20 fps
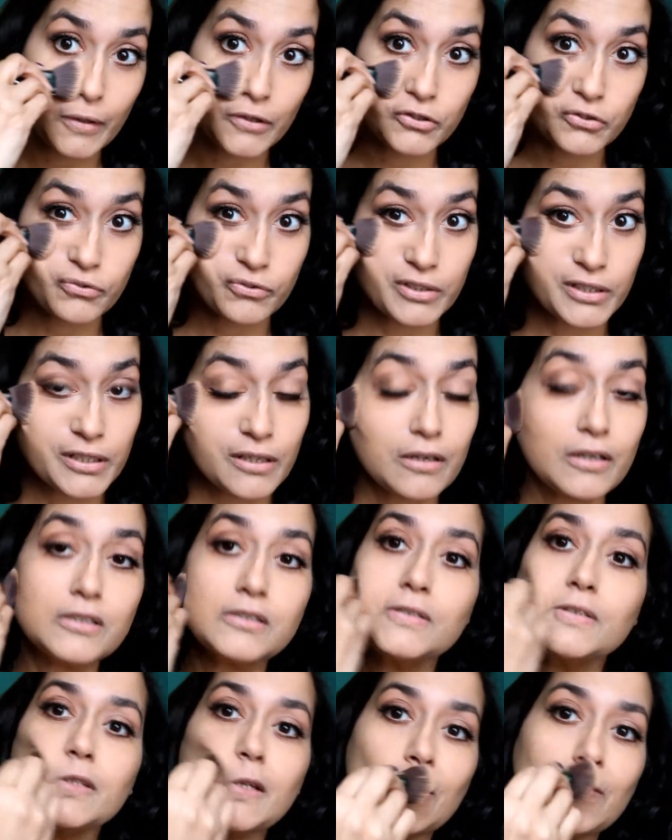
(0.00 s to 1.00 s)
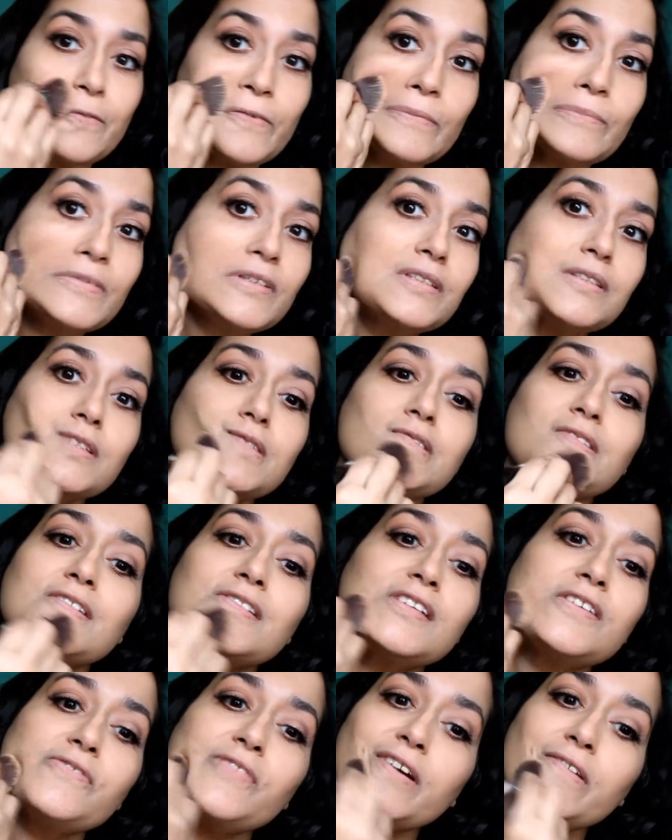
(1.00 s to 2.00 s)
It's really hard to tell from this
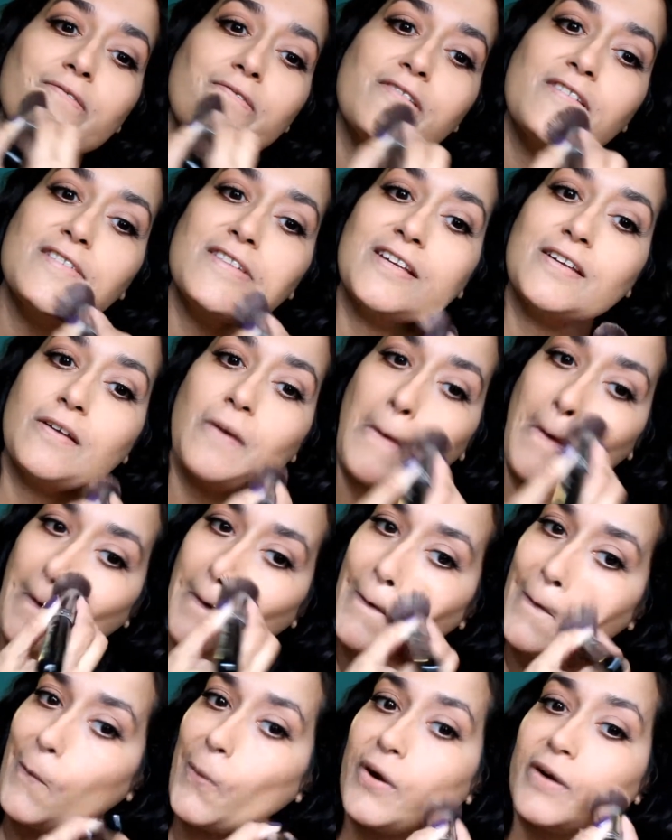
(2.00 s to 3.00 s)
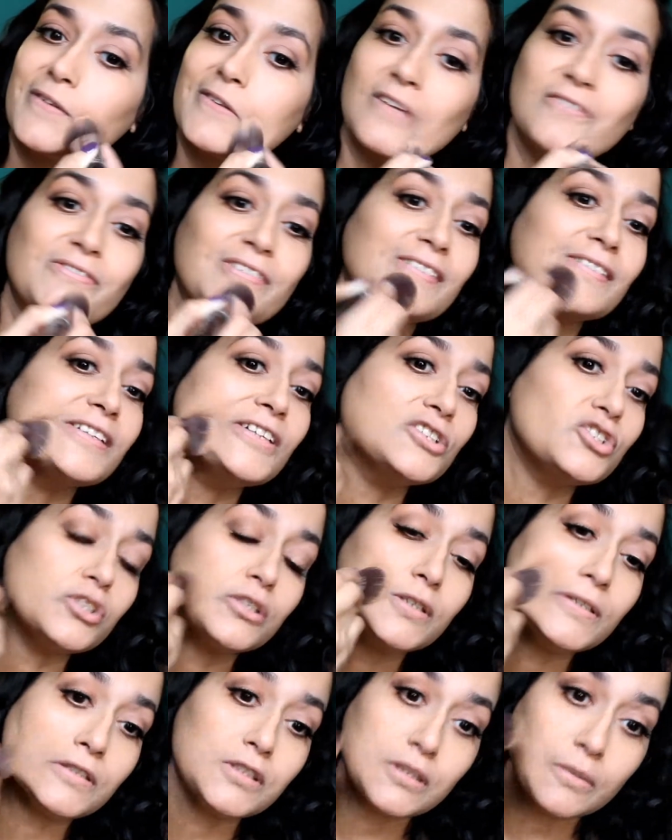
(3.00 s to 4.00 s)
distance if I really work the
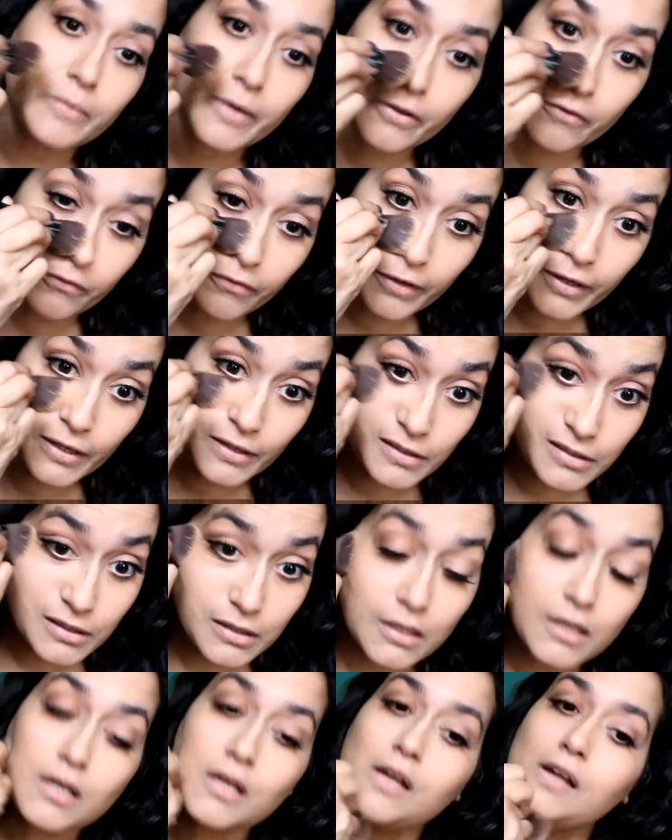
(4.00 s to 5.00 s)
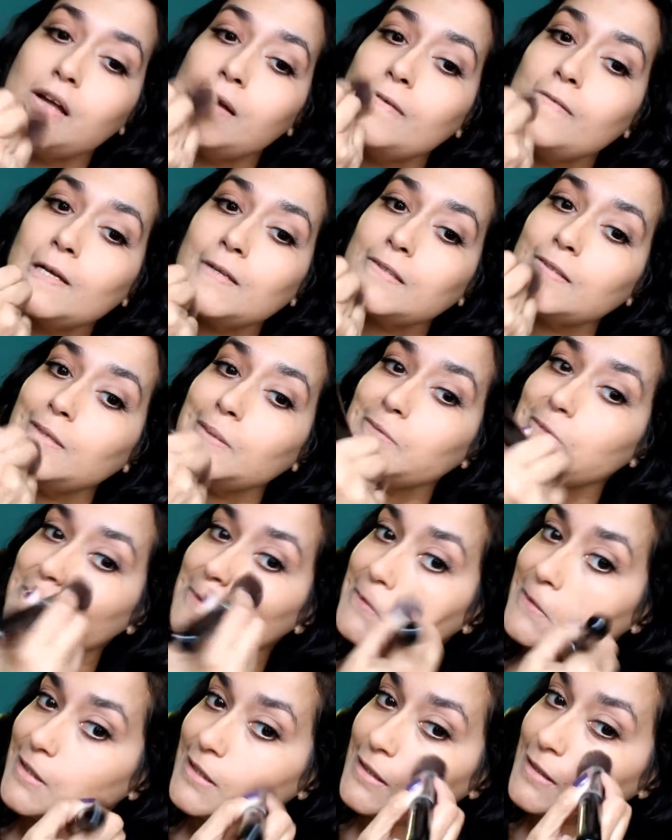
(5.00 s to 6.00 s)
foundation into my face. So I'm
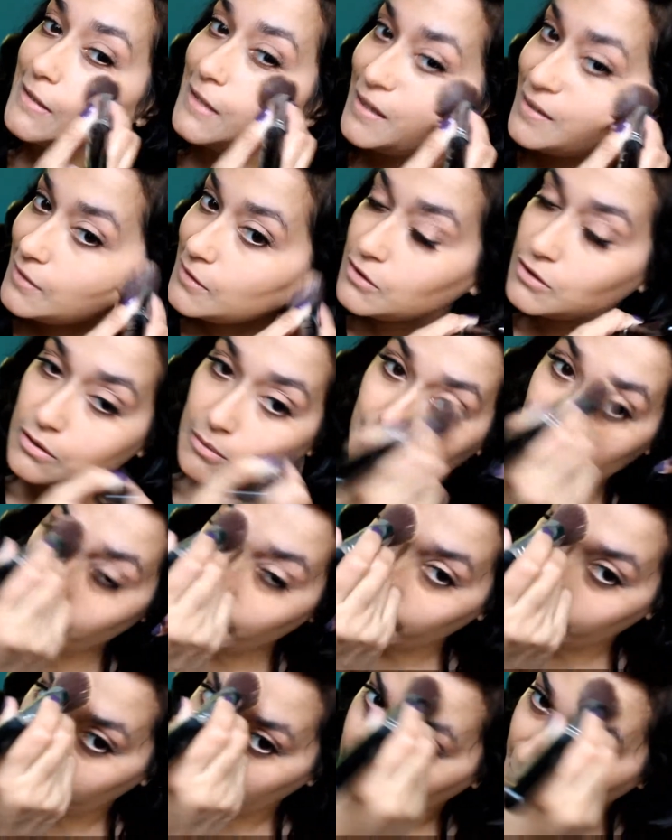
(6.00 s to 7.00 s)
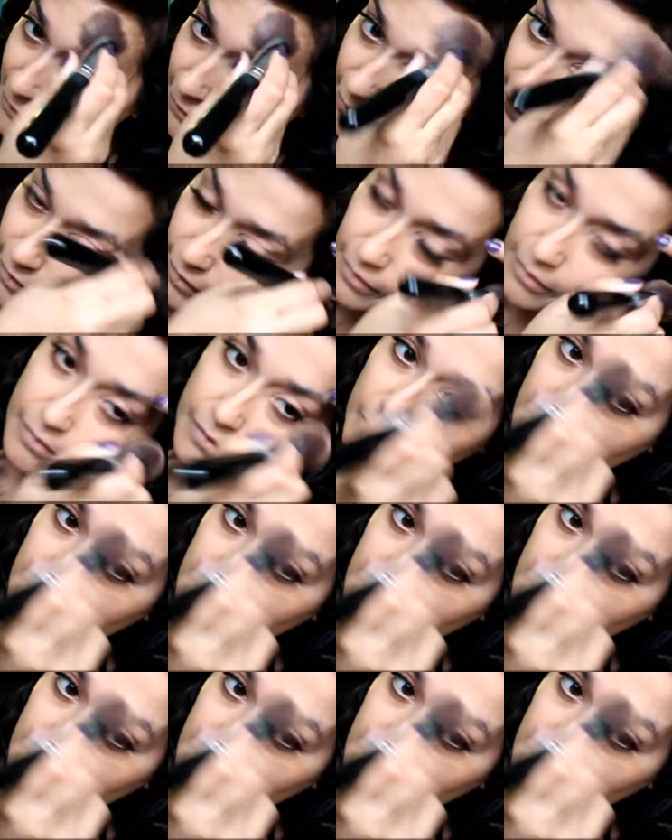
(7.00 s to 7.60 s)
just looking down into my other mirror.